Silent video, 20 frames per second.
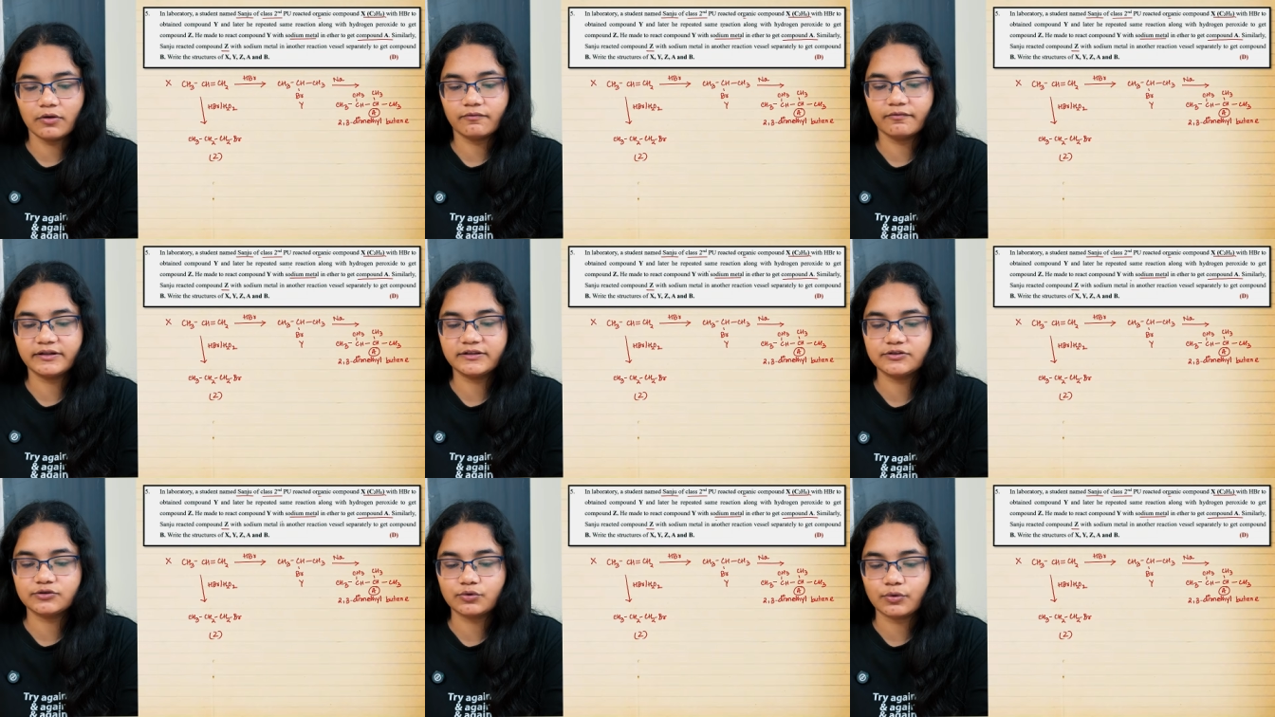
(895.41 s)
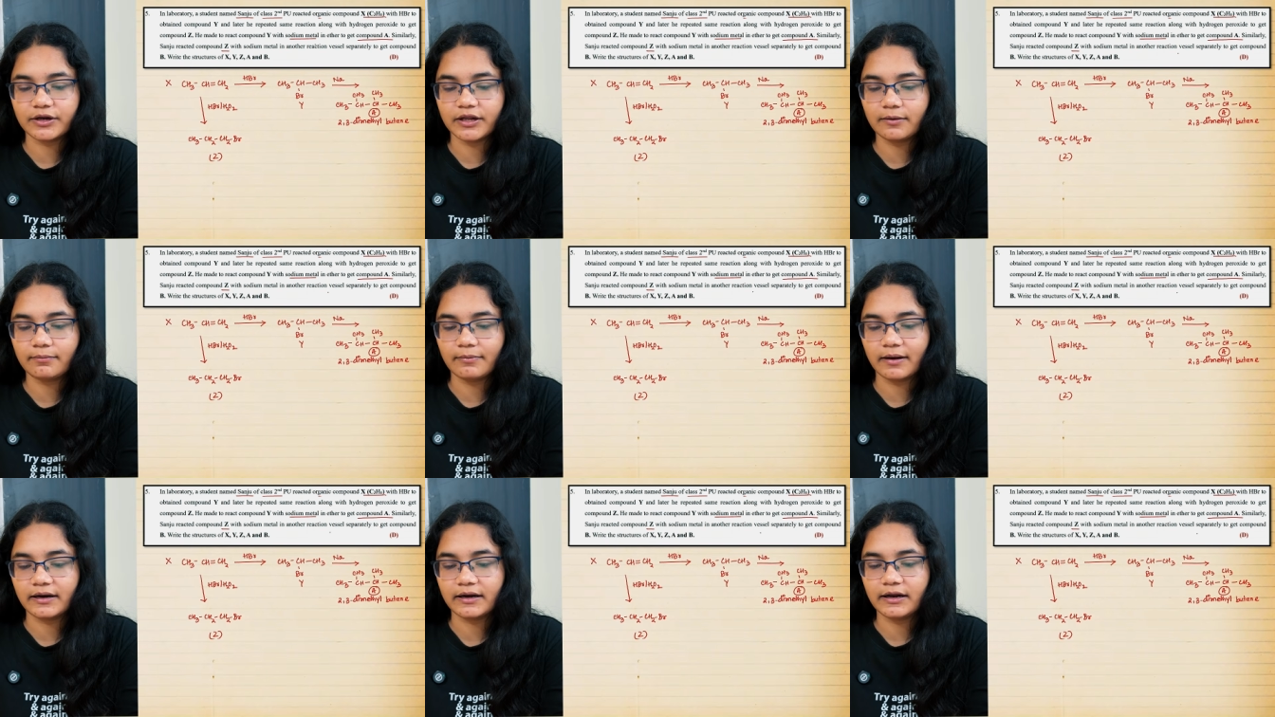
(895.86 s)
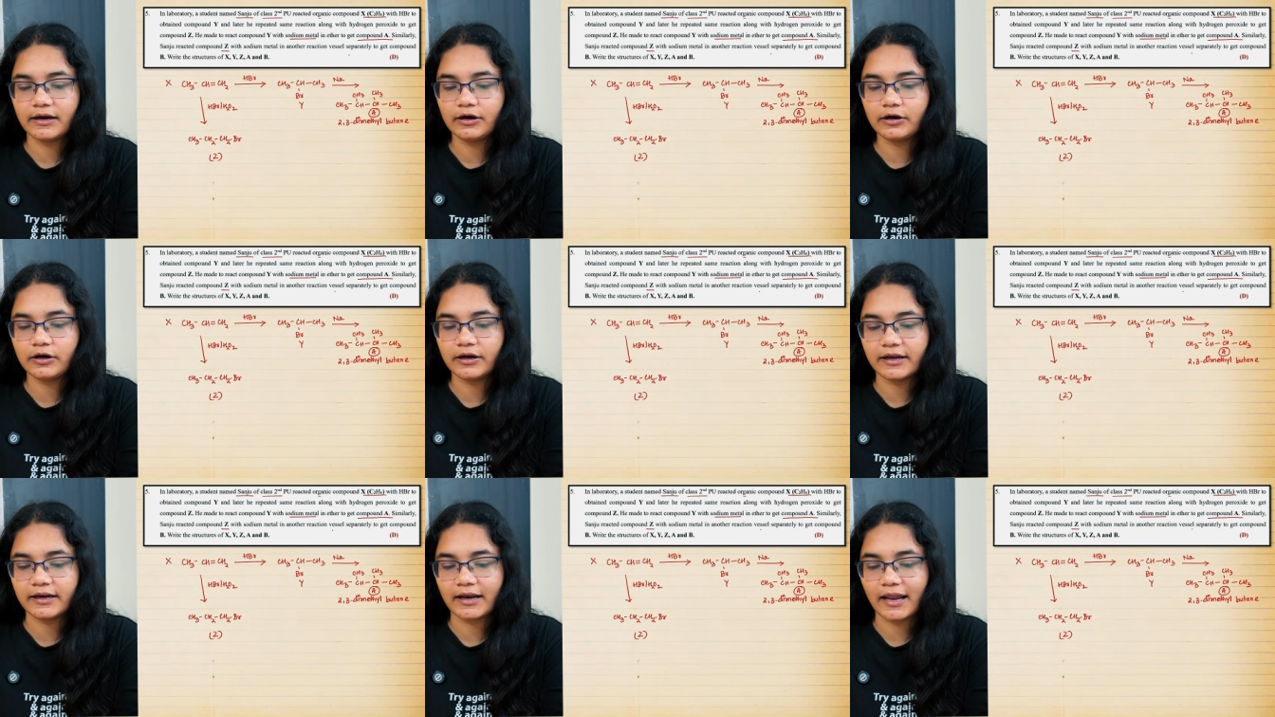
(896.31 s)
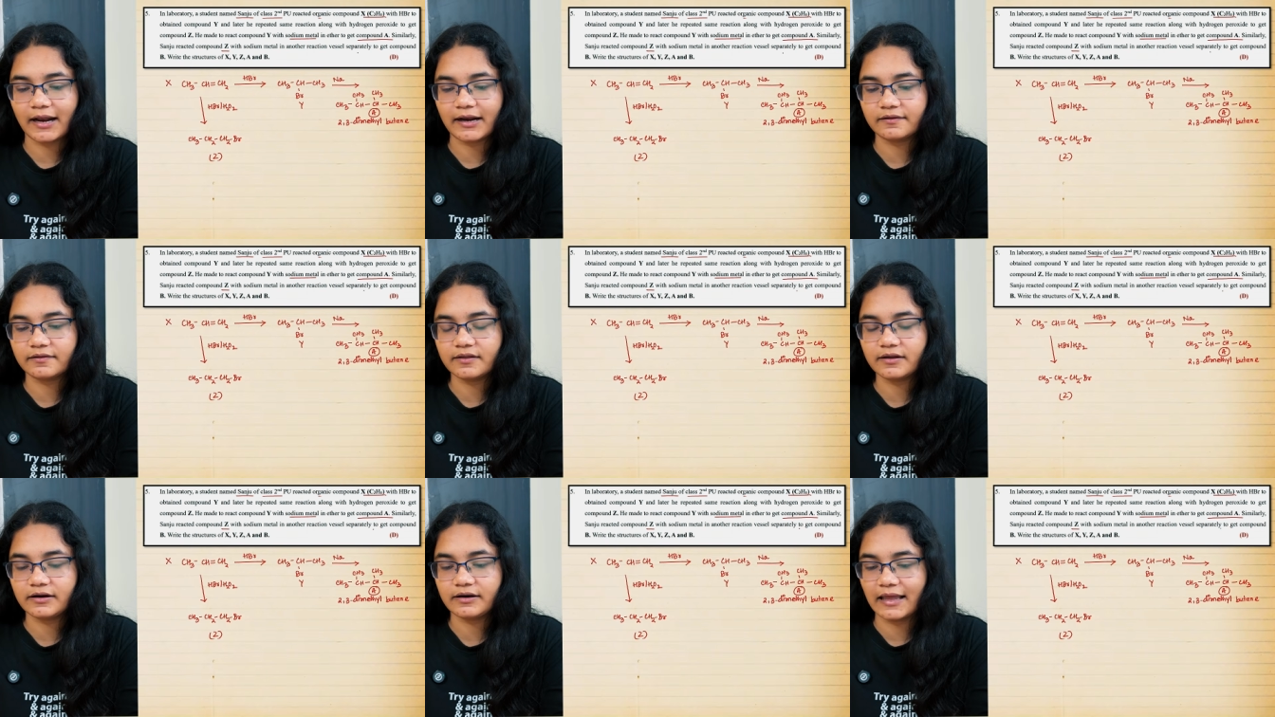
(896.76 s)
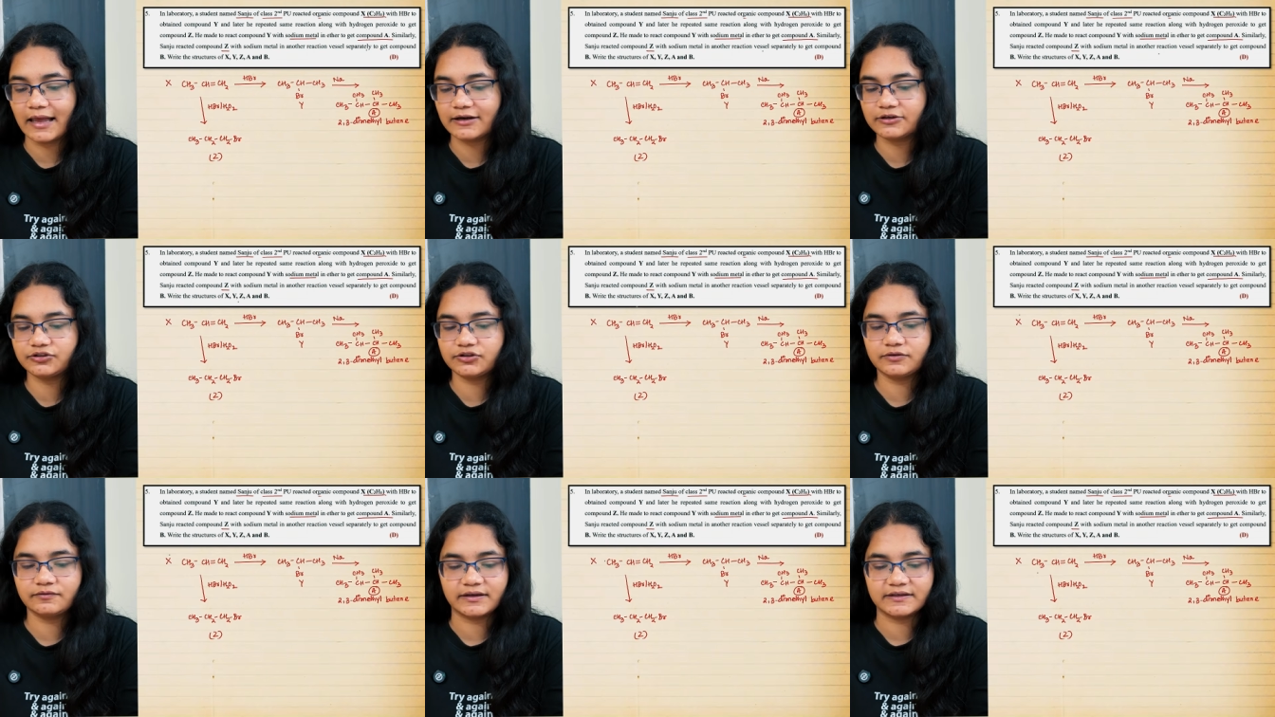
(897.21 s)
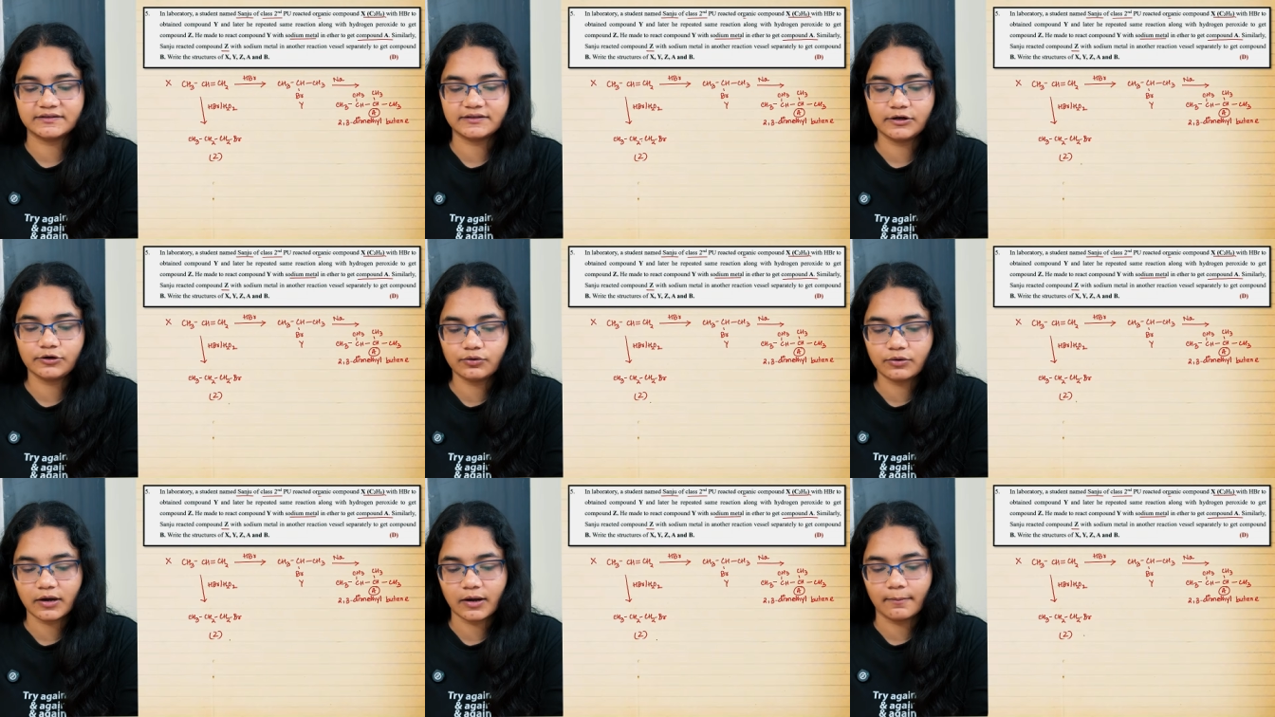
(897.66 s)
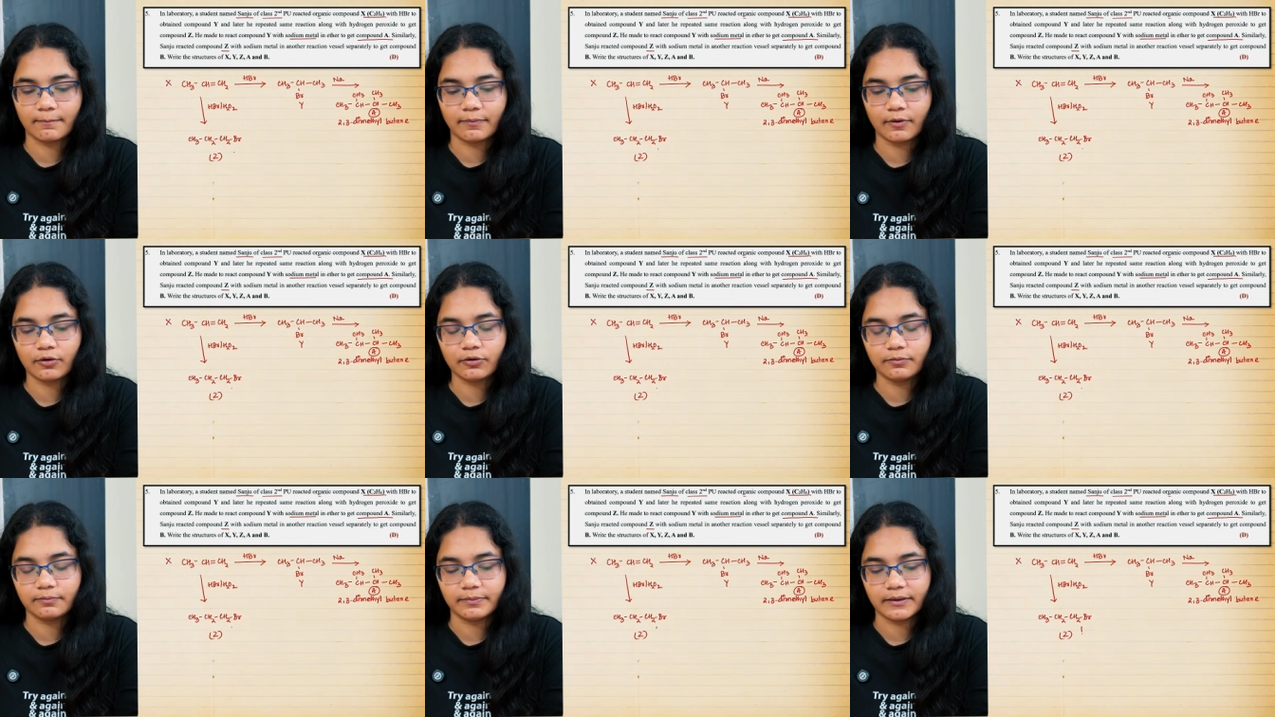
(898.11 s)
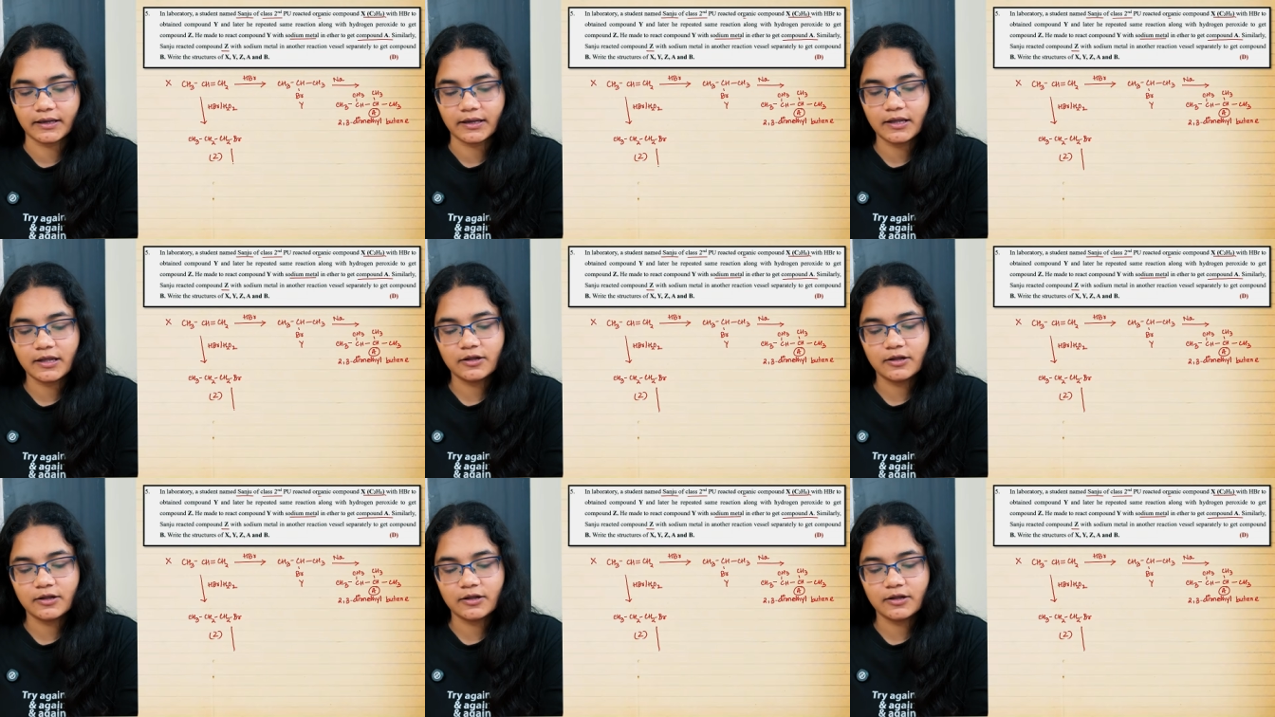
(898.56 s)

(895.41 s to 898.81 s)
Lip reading: with sodium metal in another reaction vessel to compound B.